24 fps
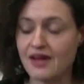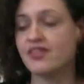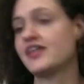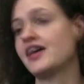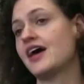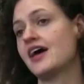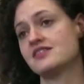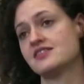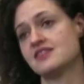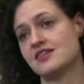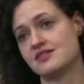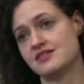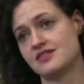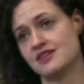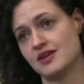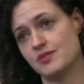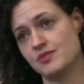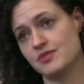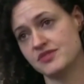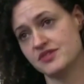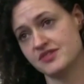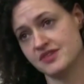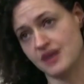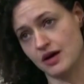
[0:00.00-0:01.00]
healthcare
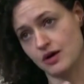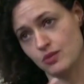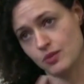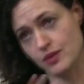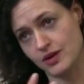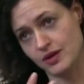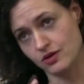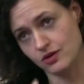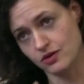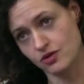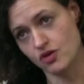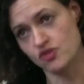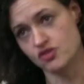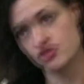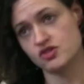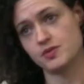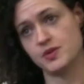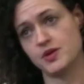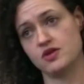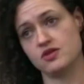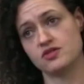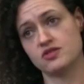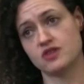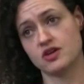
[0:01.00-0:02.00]
systems that will
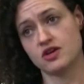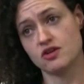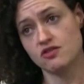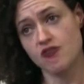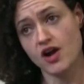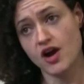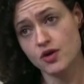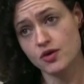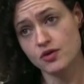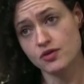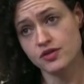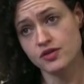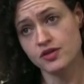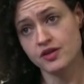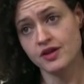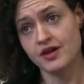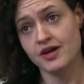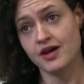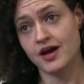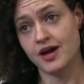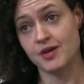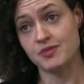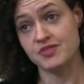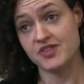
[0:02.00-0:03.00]
contribute to growth
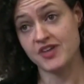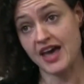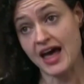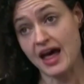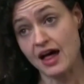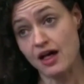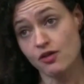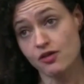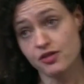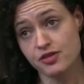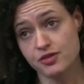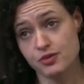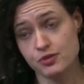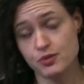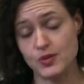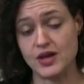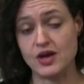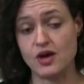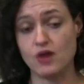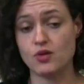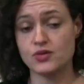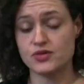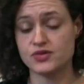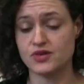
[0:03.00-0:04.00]
and to health,
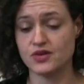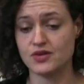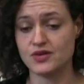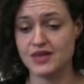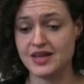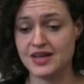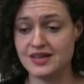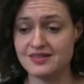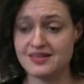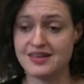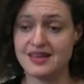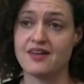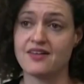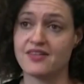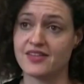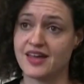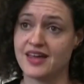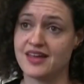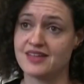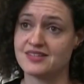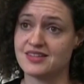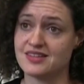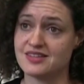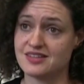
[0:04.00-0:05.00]
we also need
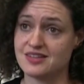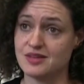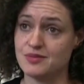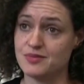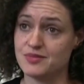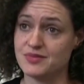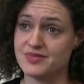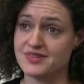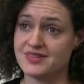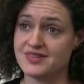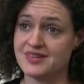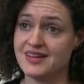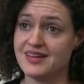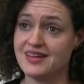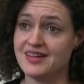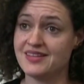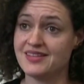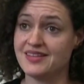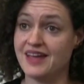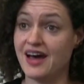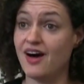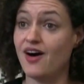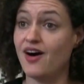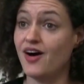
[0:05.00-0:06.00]
healthcare systems
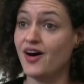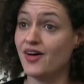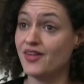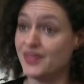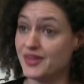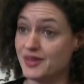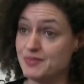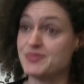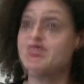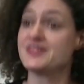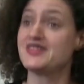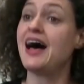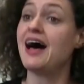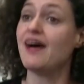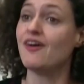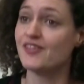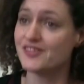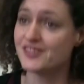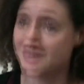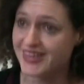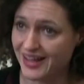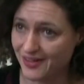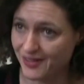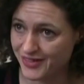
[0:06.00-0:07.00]
that are themselves